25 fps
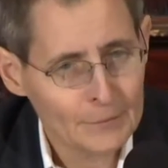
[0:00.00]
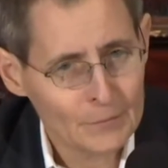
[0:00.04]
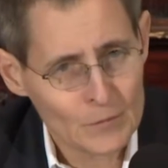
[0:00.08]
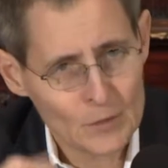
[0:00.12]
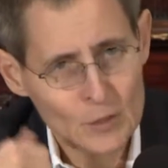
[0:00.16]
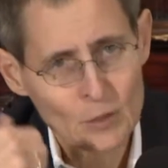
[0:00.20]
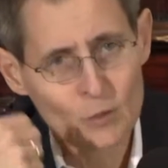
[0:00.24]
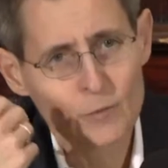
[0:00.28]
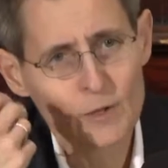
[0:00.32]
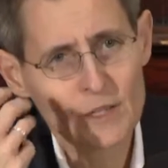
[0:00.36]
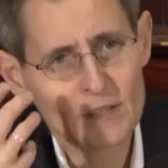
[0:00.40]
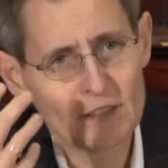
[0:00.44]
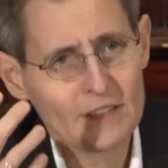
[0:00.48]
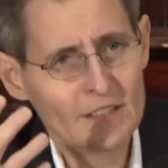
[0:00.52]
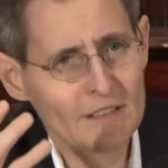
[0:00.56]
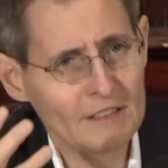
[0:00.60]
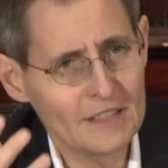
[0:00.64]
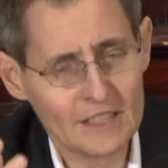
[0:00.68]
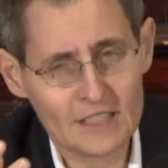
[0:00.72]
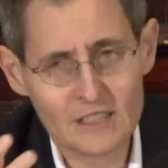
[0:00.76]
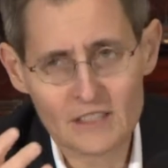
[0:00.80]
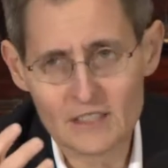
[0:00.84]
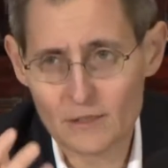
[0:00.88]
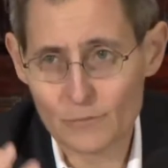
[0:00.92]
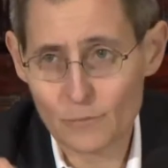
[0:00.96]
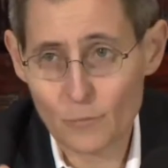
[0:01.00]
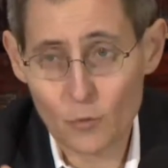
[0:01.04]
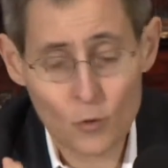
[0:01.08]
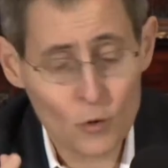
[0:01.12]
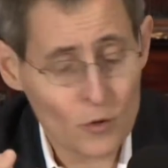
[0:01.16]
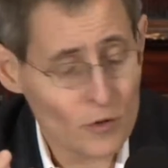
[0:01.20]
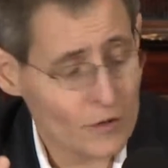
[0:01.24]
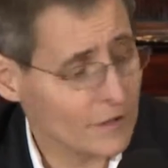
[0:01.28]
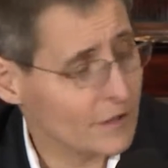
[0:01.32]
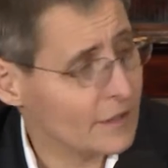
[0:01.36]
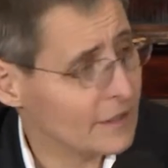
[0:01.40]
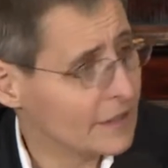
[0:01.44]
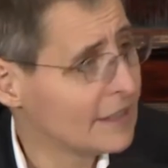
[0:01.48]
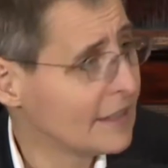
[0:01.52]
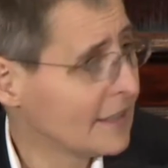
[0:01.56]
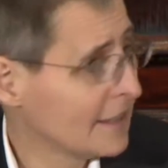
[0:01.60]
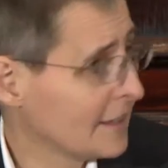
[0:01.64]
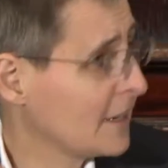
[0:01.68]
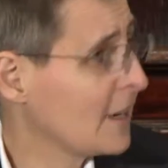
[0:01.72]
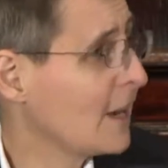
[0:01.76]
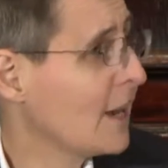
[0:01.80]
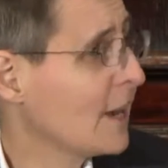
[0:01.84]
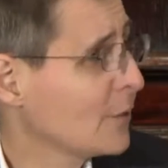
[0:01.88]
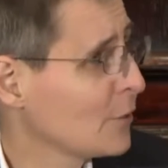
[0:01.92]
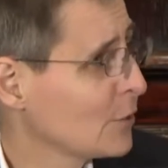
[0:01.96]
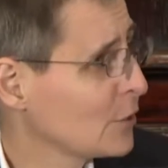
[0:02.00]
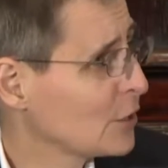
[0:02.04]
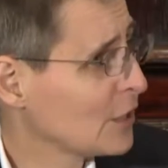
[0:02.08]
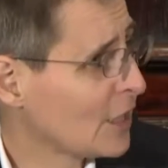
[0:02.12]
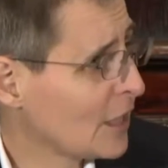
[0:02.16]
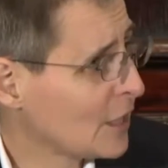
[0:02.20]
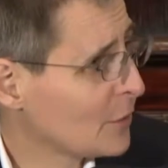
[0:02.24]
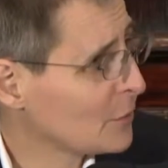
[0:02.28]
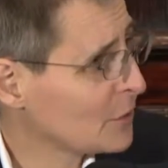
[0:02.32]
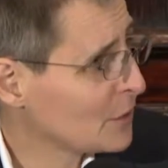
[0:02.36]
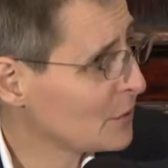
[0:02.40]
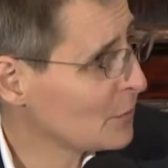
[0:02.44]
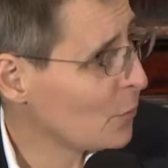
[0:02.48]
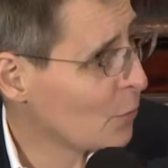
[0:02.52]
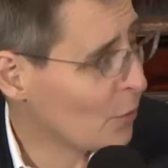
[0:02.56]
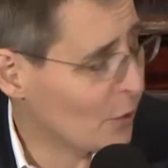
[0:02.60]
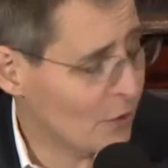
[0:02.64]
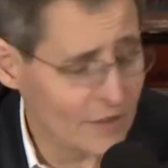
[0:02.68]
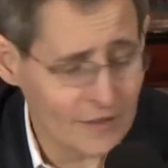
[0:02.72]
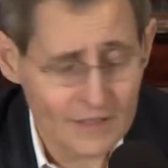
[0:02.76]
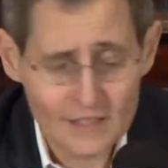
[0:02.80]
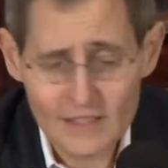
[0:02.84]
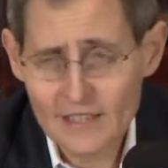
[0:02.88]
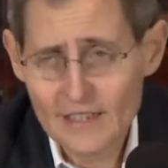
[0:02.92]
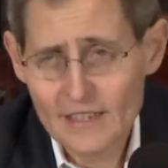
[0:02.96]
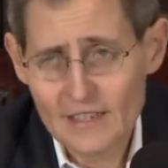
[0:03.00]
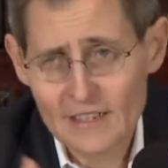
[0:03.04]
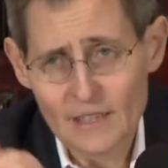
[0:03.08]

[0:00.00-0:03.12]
So we think that it's important, and Congress thought it was important,